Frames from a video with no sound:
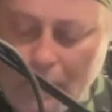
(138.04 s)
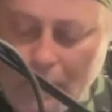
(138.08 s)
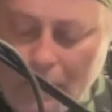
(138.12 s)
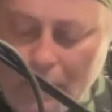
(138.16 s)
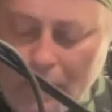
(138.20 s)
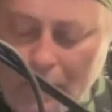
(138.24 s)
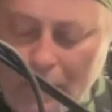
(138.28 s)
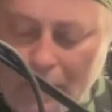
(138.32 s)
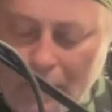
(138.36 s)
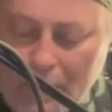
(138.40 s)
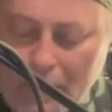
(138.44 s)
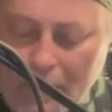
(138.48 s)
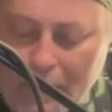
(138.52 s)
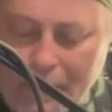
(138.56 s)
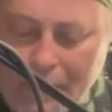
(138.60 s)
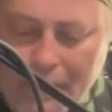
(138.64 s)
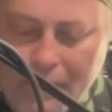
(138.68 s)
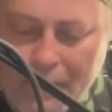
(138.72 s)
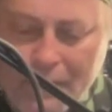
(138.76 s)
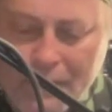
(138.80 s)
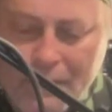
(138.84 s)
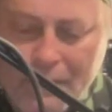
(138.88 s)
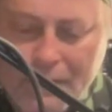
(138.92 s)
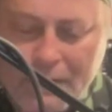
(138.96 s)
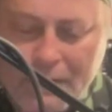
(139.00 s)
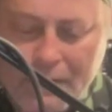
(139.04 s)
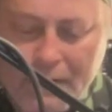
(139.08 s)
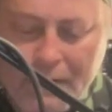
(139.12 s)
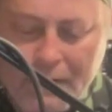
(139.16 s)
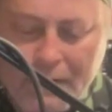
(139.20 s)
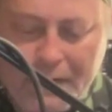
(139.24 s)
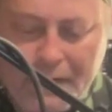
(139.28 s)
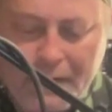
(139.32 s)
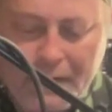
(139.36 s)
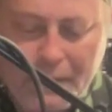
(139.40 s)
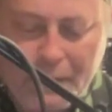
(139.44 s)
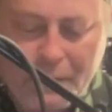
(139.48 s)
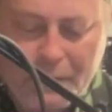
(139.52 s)
I thought
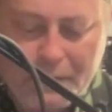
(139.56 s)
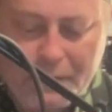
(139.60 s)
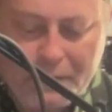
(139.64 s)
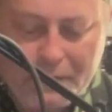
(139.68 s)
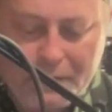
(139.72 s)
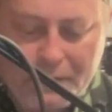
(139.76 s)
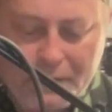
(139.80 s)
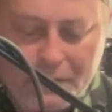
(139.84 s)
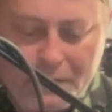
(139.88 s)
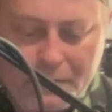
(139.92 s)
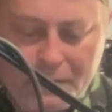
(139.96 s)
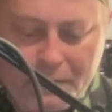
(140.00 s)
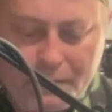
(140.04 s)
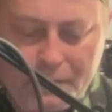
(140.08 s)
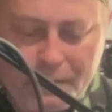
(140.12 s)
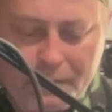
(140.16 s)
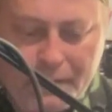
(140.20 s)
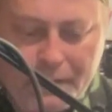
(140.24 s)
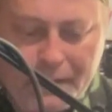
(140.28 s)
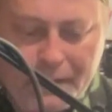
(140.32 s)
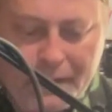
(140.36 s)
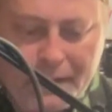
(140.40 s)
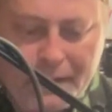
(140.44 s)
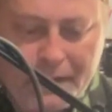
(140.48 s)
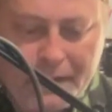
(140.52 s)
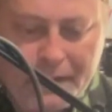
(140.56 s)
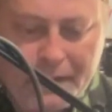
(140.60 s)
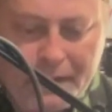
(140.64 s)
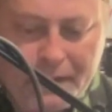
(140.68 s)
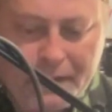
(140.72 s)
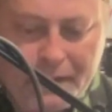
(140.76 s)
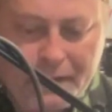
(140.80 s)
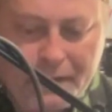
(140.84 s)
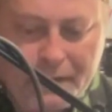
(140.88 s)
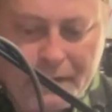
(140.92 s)
tonight I would play